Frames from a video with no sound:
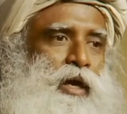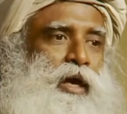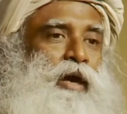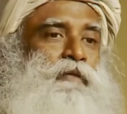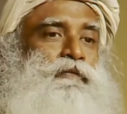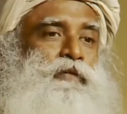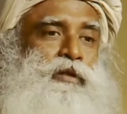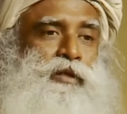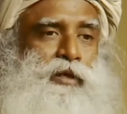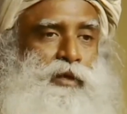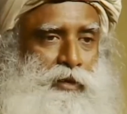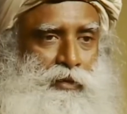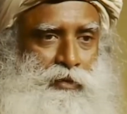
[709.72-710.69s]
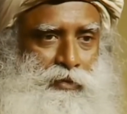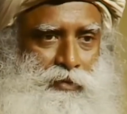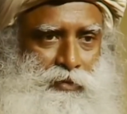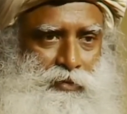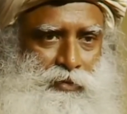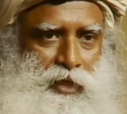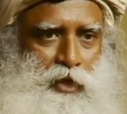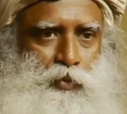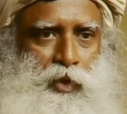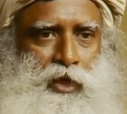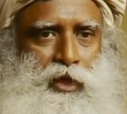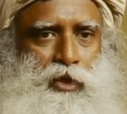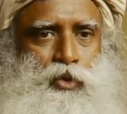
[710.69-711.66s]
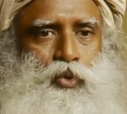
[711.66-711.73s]
Everything that
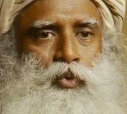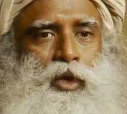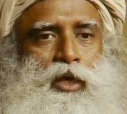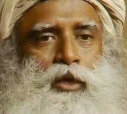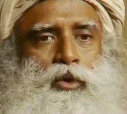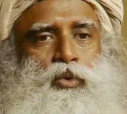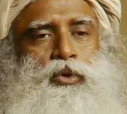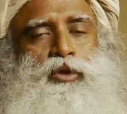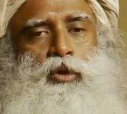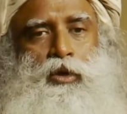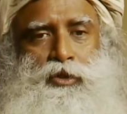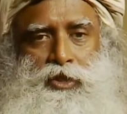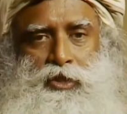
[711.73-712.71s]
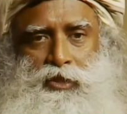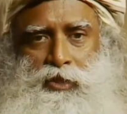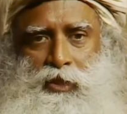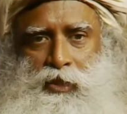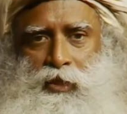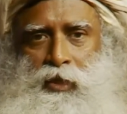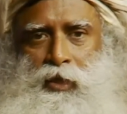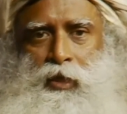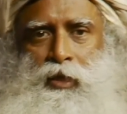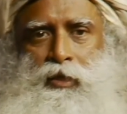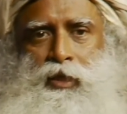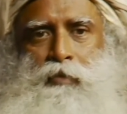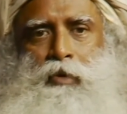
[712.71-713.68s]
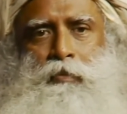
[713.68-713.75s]
we can do it consciously.
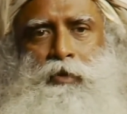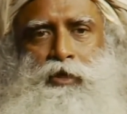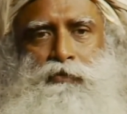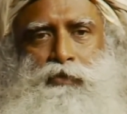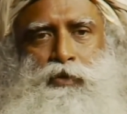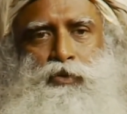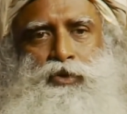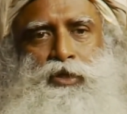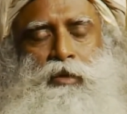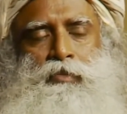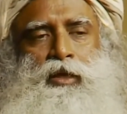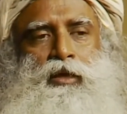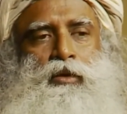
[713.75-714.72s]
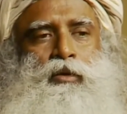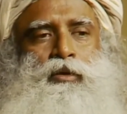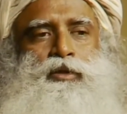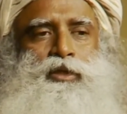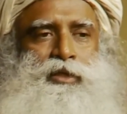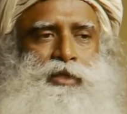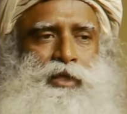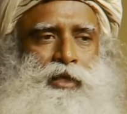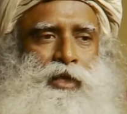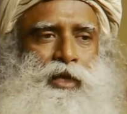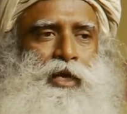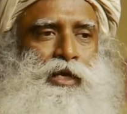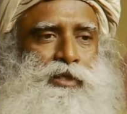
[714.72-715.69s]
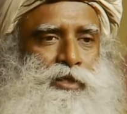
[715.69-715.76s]
The moment we do something consciously,
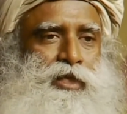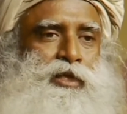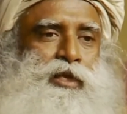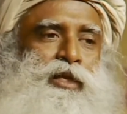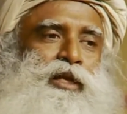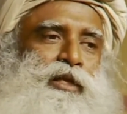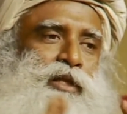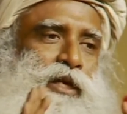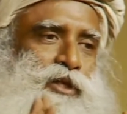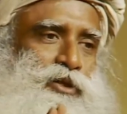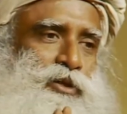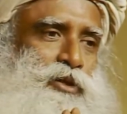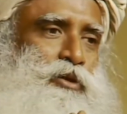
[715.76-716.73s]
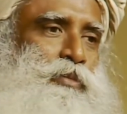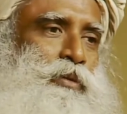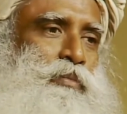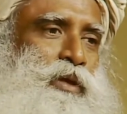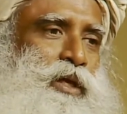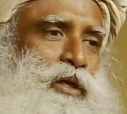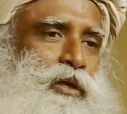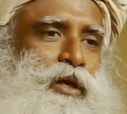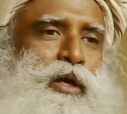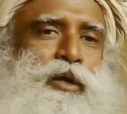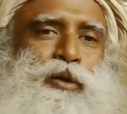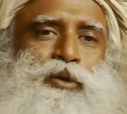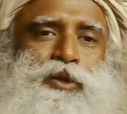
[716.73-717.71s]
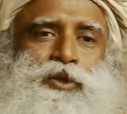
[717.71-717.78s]
suddenly that human being
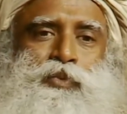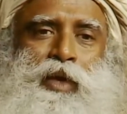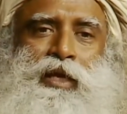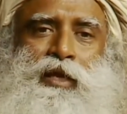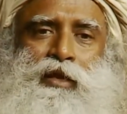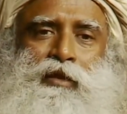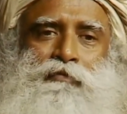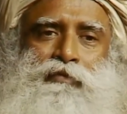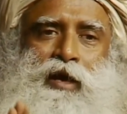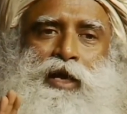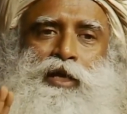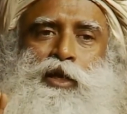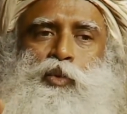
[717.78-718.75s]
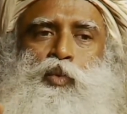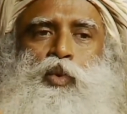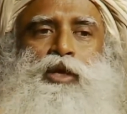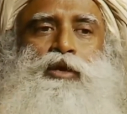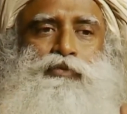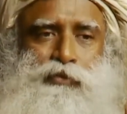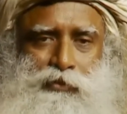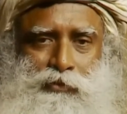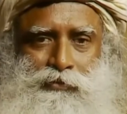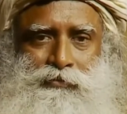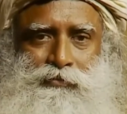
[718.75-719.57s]
looks very refined and wonderful.